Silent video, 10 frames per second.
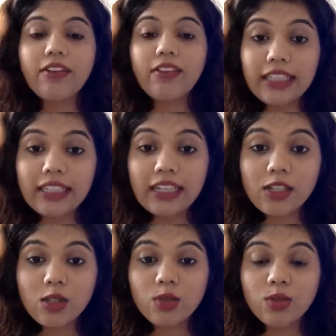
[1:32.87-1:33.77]
And writing
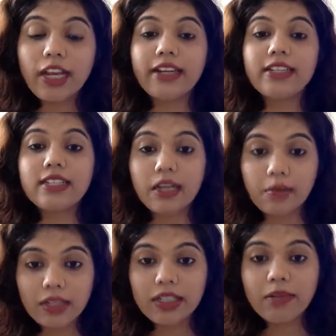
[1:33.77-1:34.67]
task 2 carries
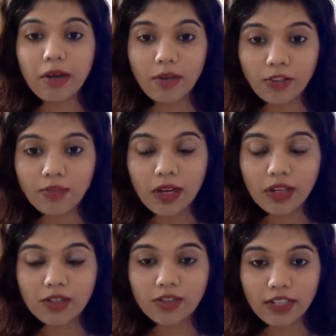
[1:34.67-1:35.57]
double the amount of
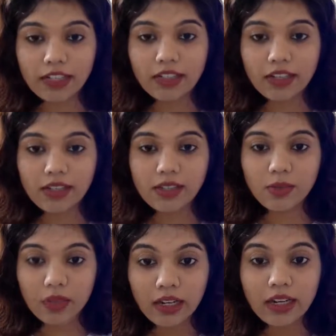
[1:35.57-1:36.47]
marks of writing task
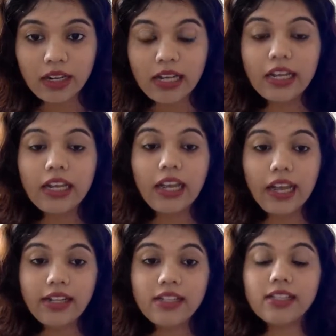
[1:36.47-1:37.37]
1.
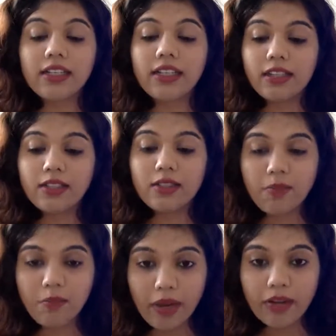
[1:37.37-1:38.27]
Hence, it
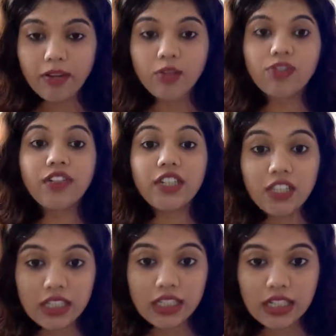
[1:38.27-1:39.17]
is better to
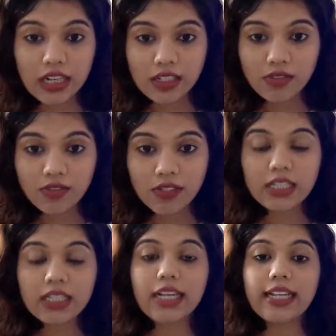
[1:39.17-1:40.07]
finish this task
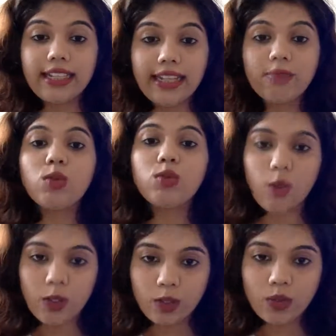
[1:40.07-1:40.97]
first and then
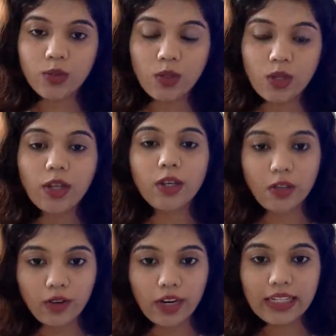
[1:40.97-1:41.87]
move on to
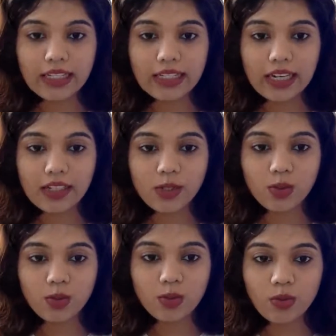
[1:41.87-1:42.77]
your writing
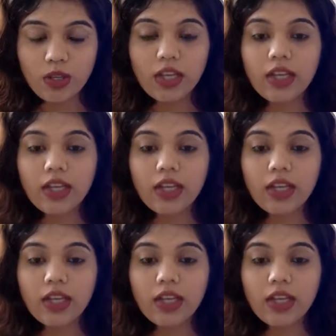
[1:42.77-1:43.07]
task 2.